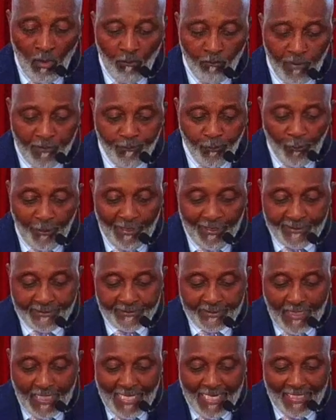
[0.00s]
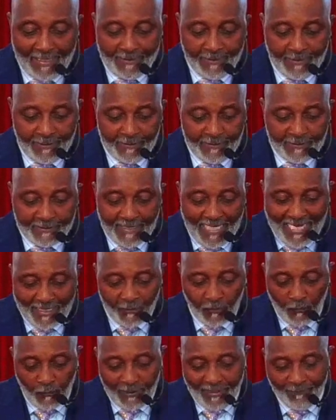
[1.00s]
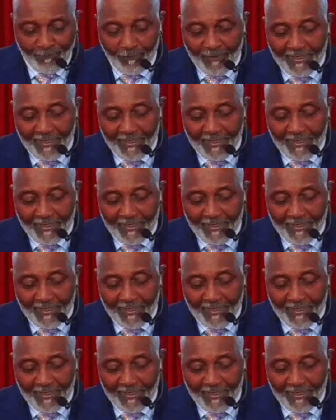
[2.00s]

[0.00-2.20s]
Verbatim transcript: But praise God, He's not going to let